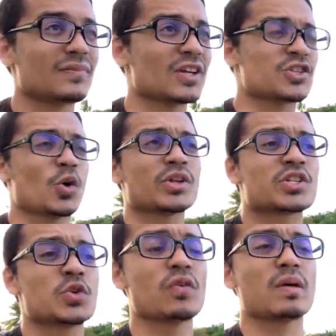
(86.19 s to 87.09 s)
So it's
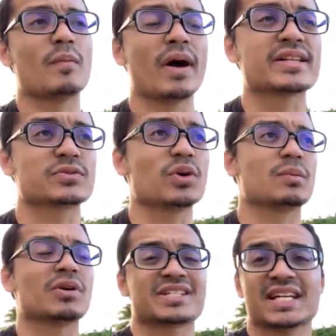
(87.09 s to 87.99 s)
two of the it's two of the
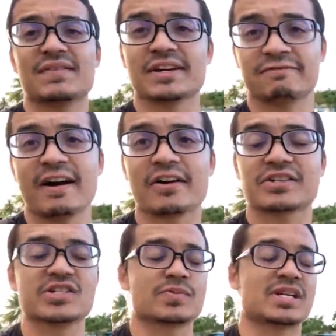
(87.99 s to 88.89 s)
most significant fighters
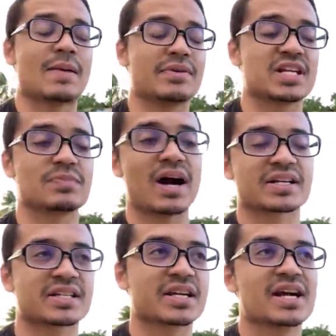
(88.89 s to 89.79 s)
in Japanese
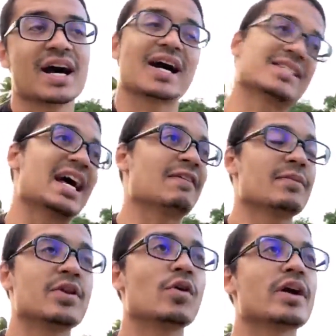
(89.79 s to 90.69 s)
boxing aside from
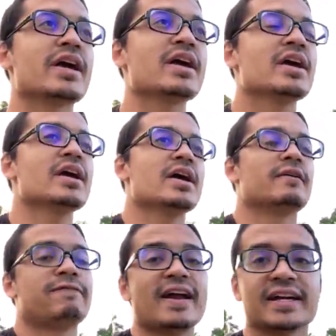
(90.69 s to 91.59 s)
Inoue.
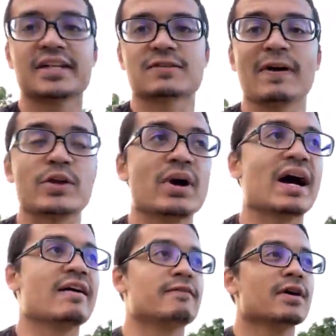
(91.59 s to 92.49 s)
Fighting in this fight, you
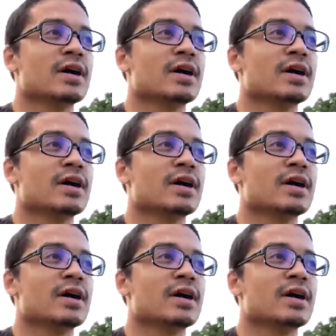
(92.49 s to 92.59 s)
have